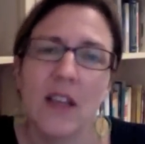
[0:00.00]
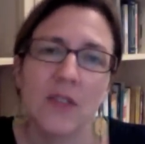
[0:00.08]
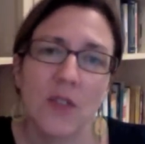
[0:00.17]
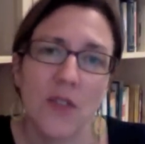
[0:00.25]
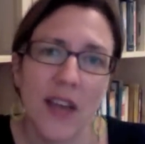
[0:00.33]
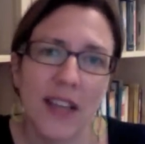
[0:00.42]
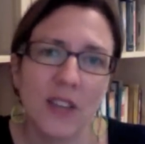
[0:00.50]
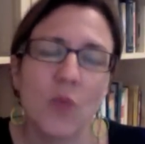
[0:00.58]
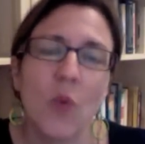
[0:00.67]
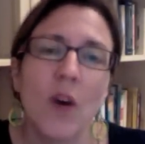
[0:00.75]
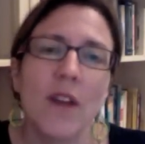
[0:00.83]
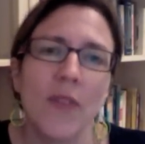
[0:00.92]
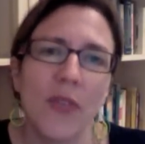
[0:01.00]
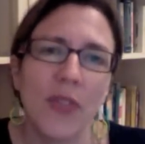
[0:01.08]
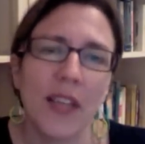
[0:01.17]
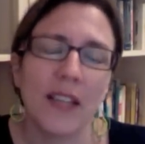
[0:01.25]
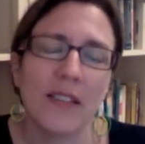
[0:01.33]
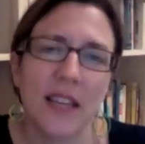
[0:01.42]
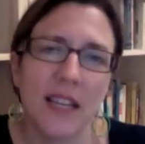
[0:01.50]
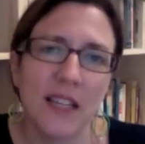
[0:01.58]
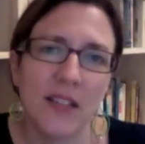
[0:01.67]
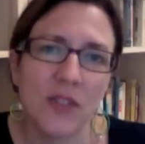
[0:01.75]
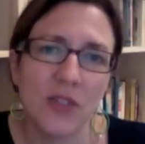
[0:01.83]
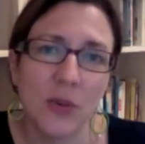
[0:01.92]
So that's one of the things that
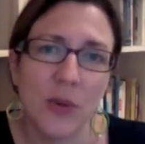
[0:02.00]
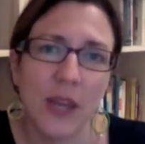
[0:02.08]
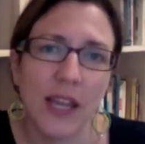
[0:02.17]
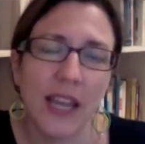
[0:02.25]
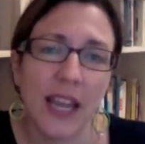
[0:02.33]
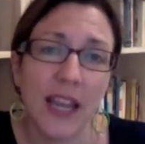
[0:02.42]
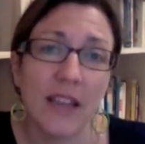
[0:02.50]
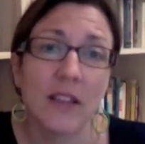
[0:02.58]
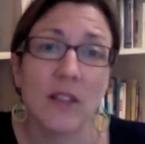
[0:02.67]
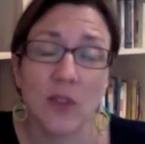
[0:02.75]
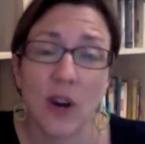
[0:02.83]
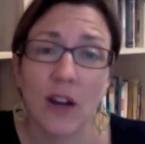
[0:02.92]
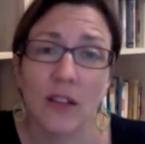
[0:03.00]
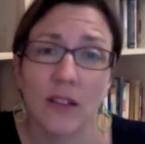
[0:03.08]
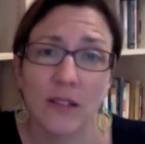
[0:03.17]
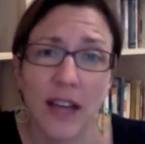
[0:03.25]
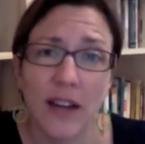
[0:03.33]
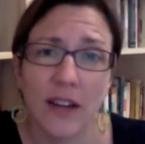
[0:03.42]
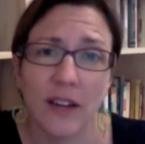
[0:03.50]
he's doing in The Scarlet Letter.